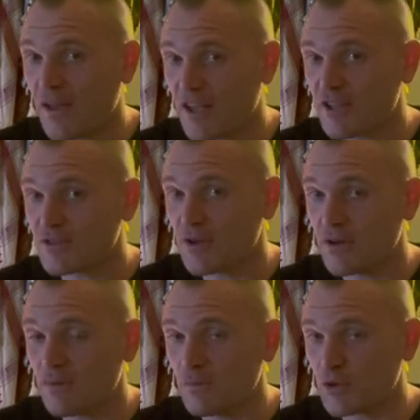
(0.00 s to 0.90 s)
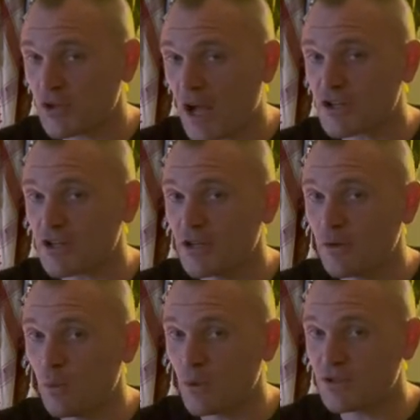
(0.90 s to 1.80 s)
as Musashi
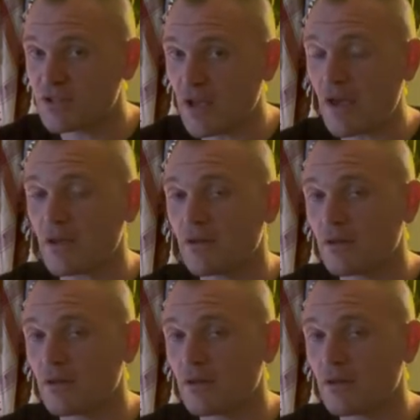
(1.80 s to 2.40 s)
would say.